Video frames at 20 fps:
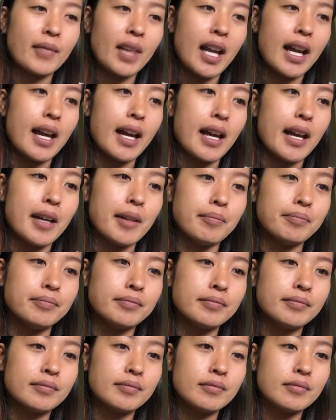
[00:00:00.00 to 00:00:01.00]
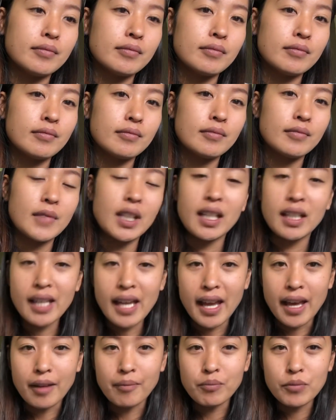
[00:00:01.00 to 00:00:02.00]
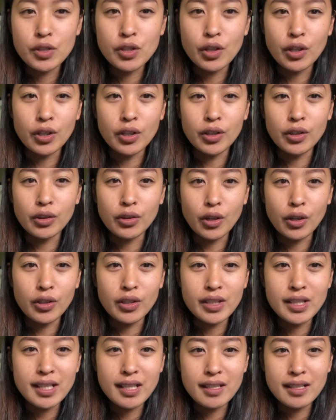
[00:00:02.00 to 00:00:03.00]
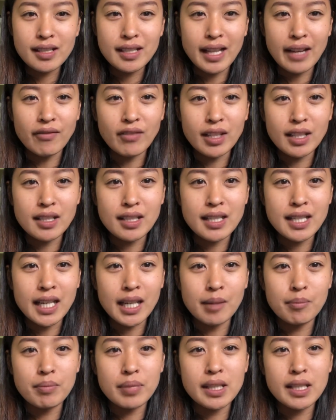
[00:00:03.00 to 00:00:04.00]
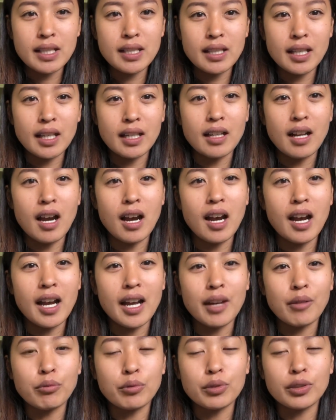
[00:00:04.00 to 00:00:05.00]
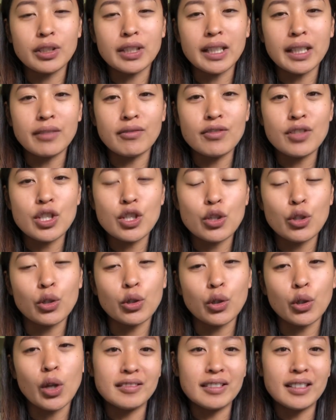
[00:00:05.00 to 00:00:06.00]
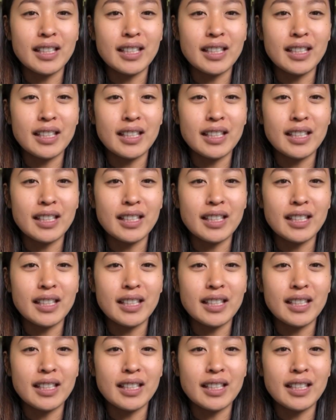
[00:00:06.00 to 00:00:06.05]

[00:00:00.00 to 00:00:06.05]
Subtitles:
So those are 7 tips that I would give to